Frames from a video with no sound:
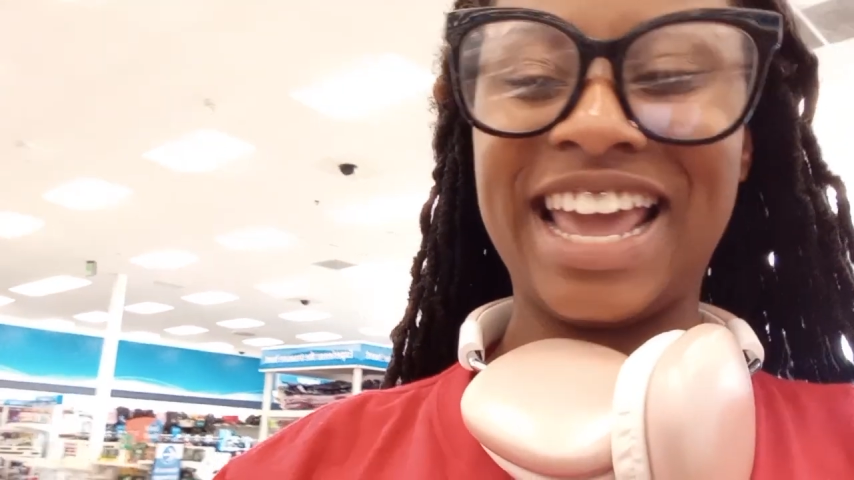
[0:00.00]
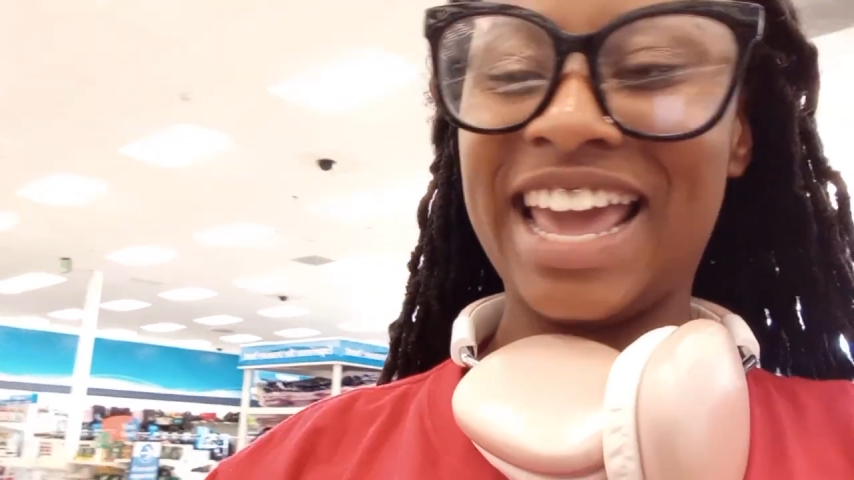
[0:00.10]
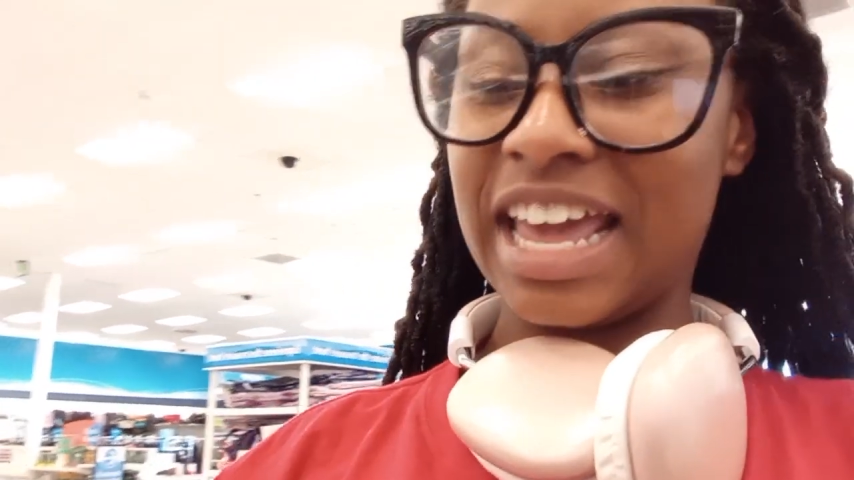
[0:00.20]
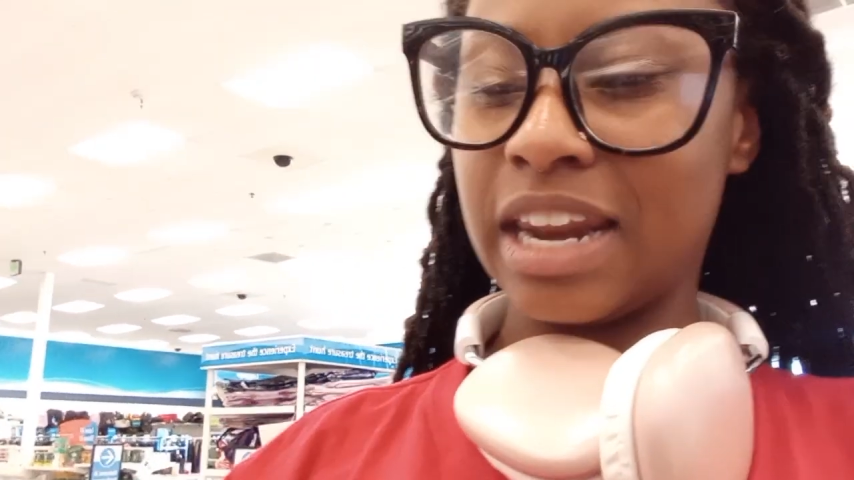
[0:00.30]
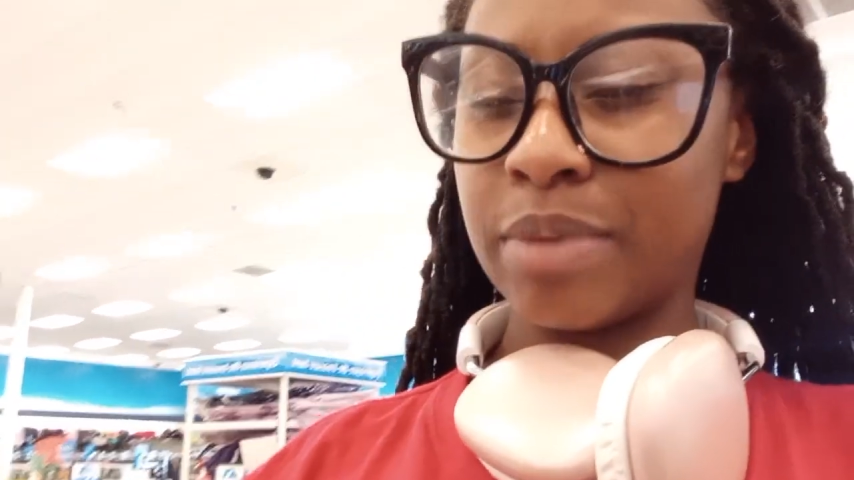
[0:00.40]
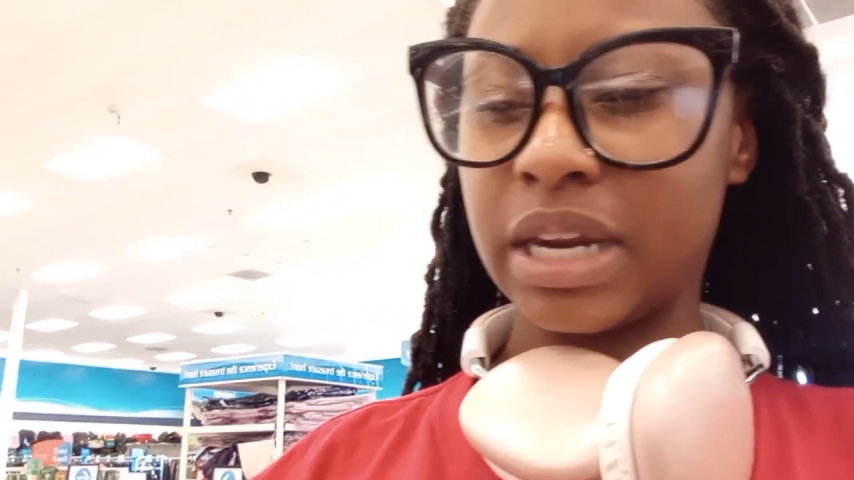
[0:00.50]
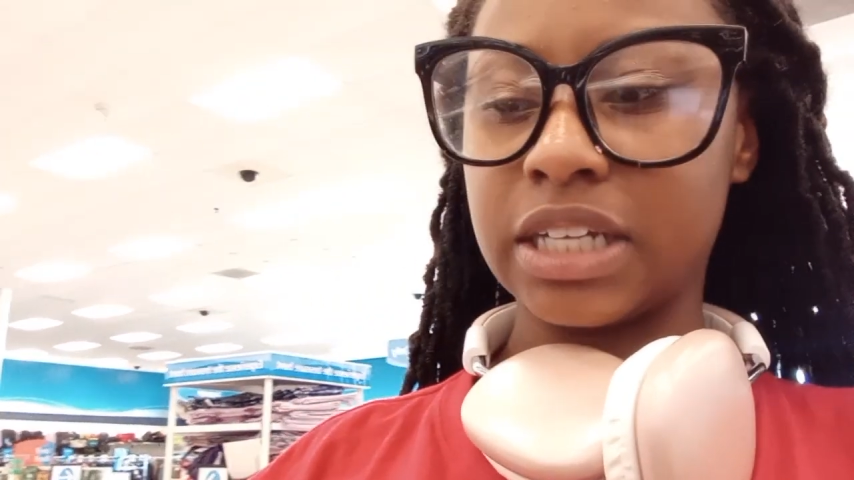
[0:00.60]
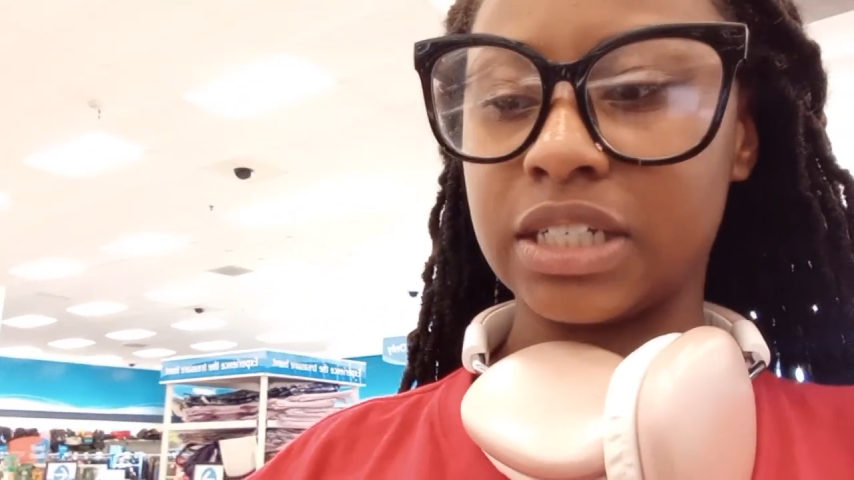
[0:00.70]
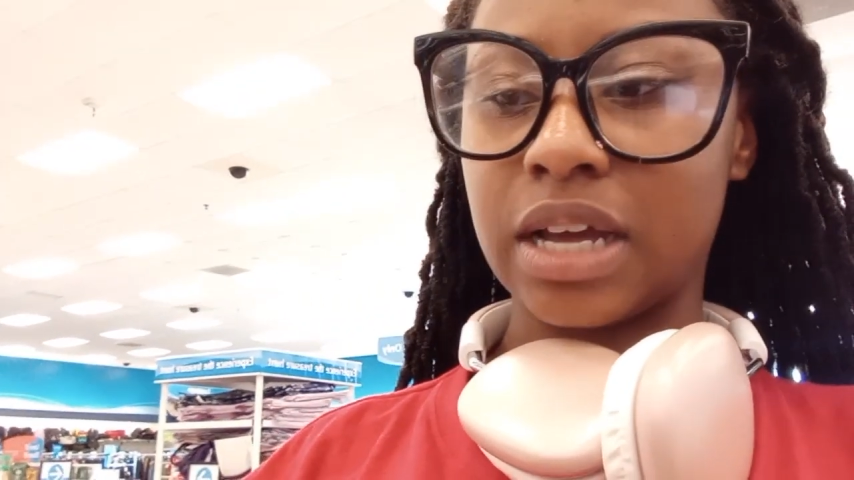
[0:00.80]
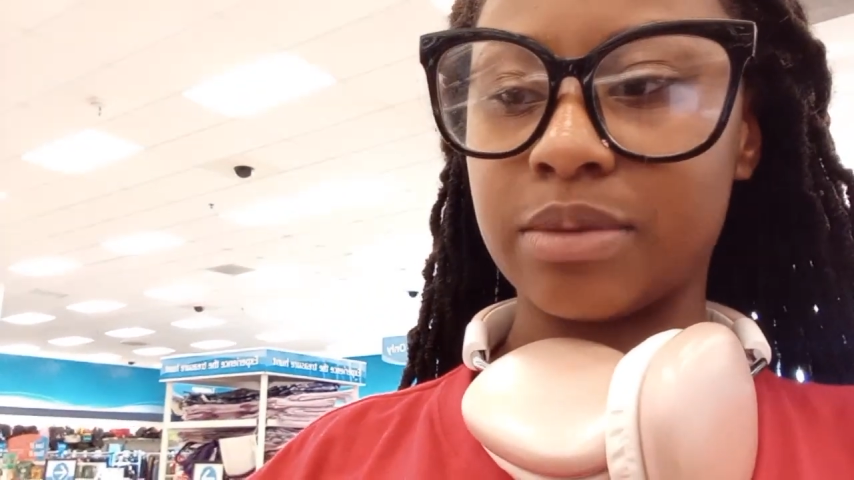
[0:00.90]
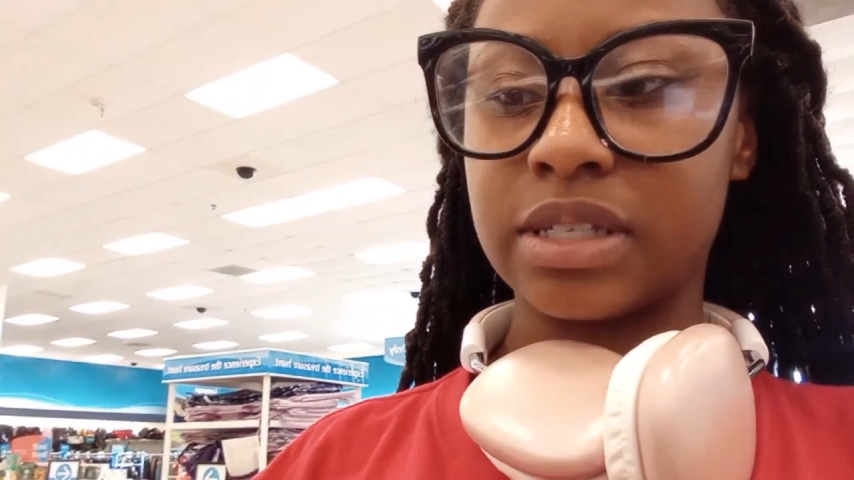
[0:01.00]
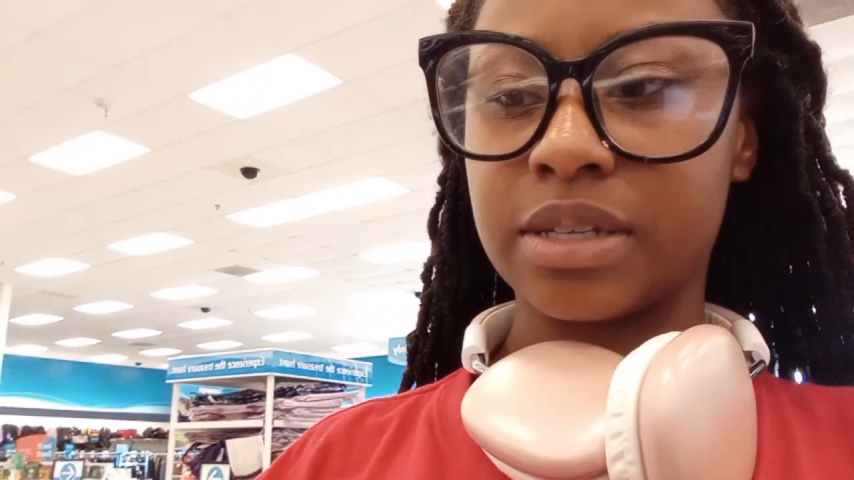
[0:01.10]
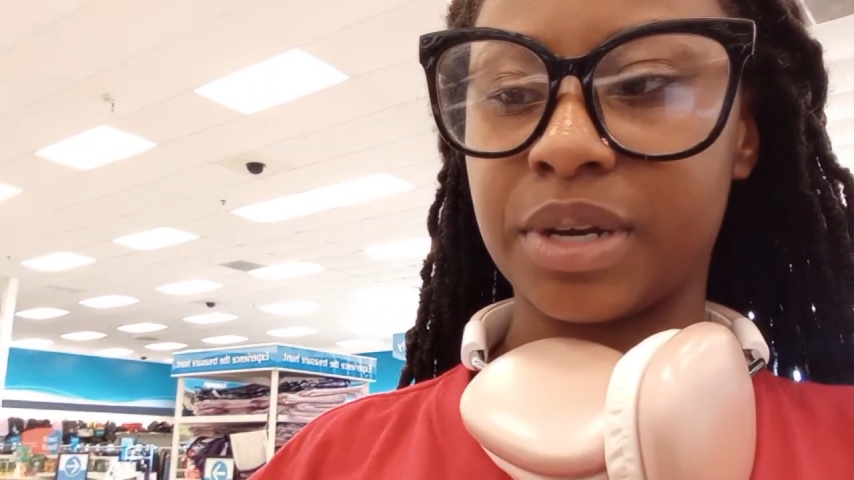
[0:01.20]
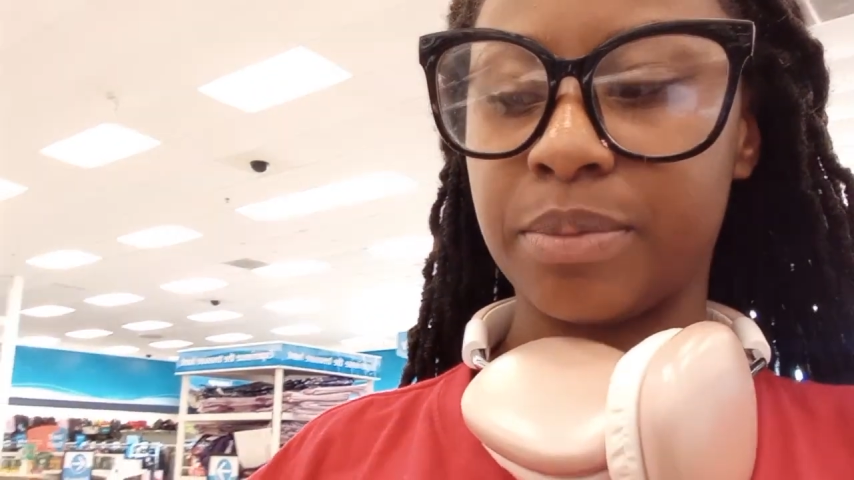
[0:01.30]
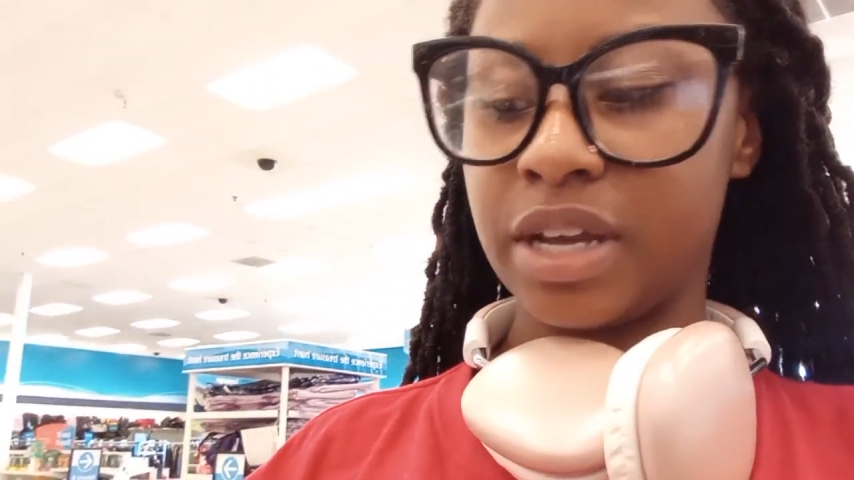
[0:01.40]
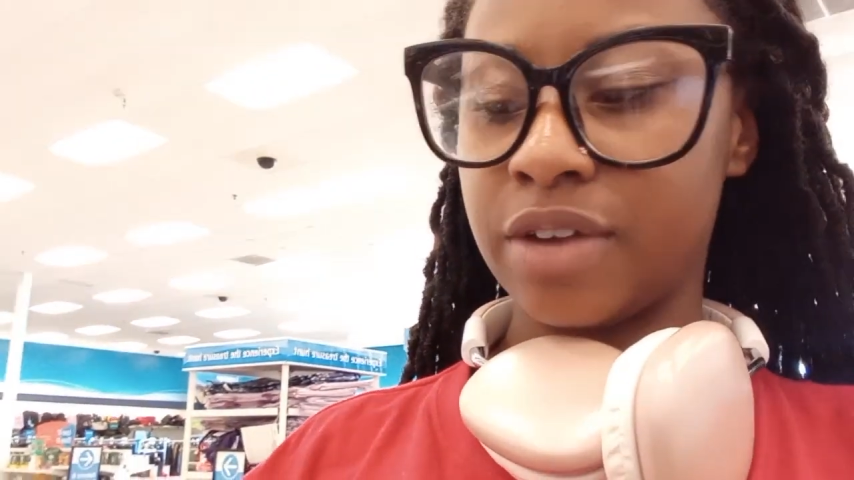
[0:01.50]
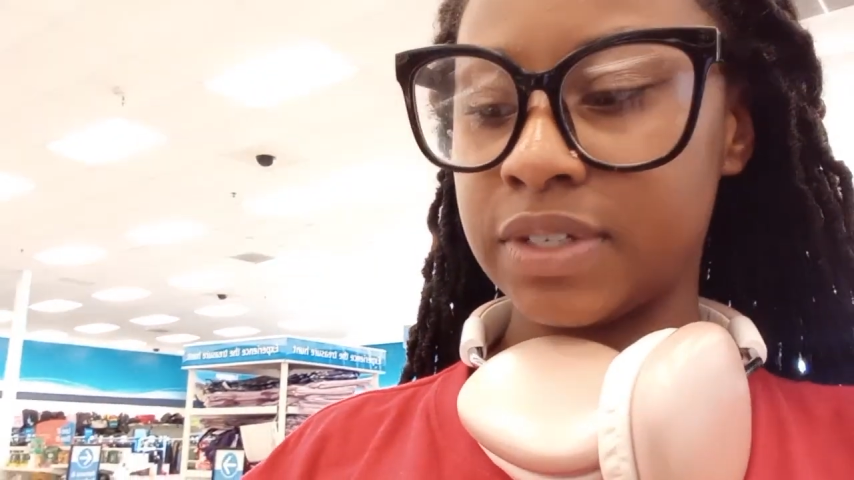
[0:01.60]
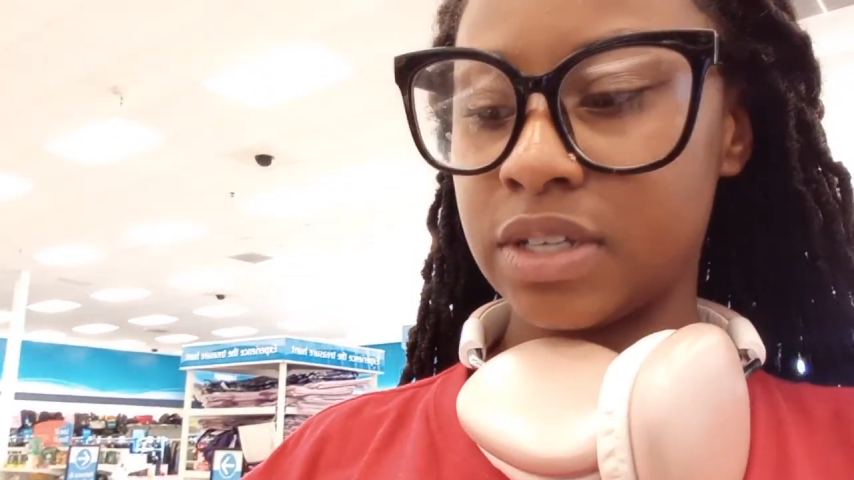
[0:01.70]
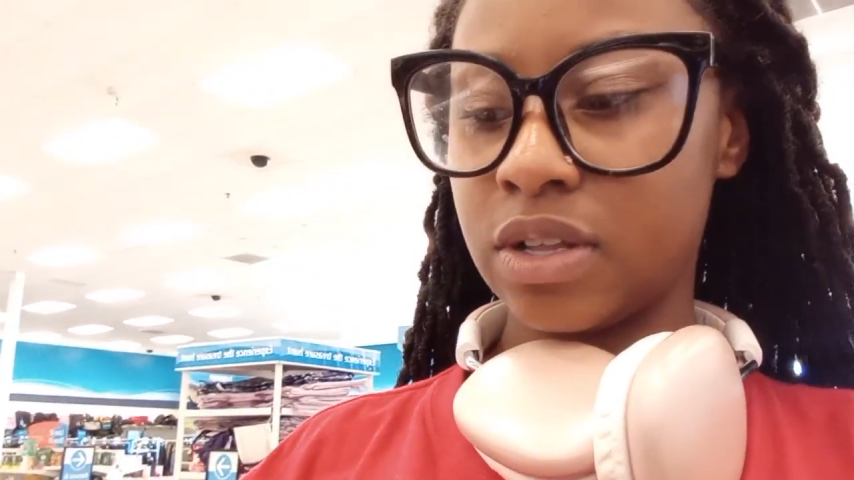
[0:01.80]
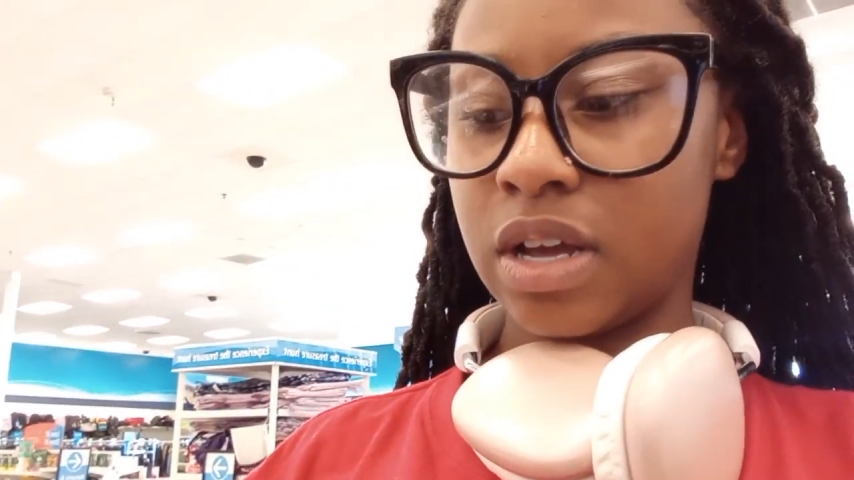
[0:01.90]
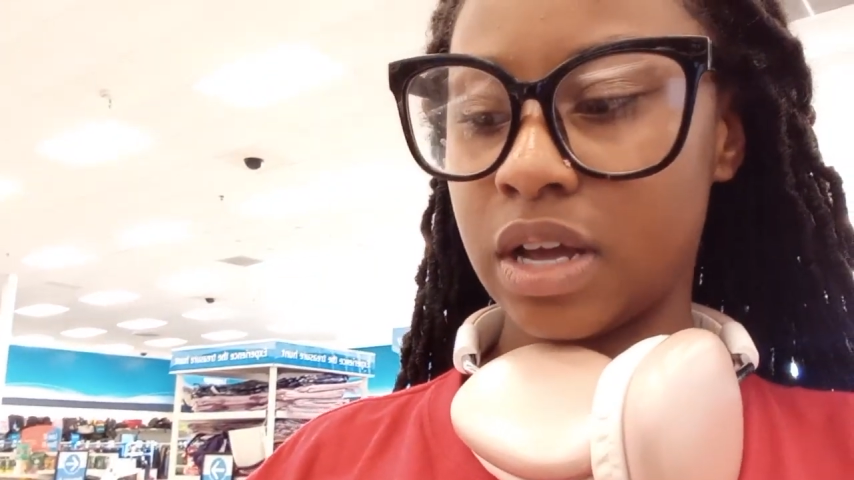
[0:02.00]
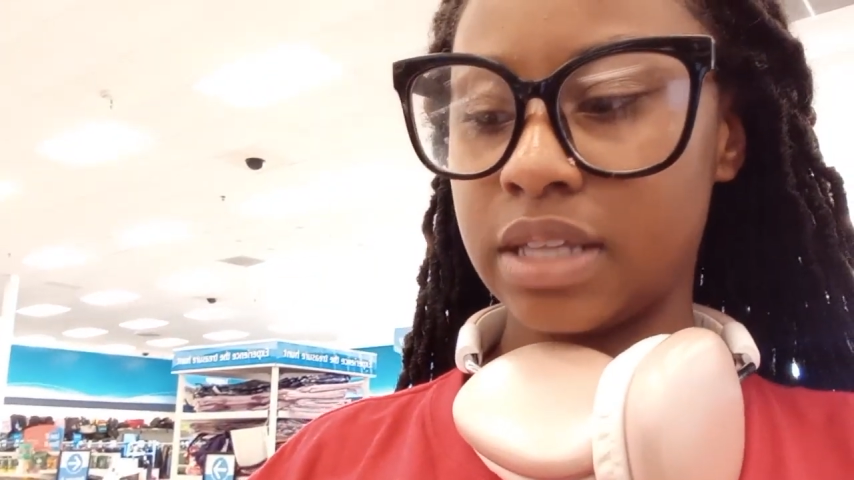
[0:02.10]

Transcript: and I'm getting a job since I'm gonna be here for so long.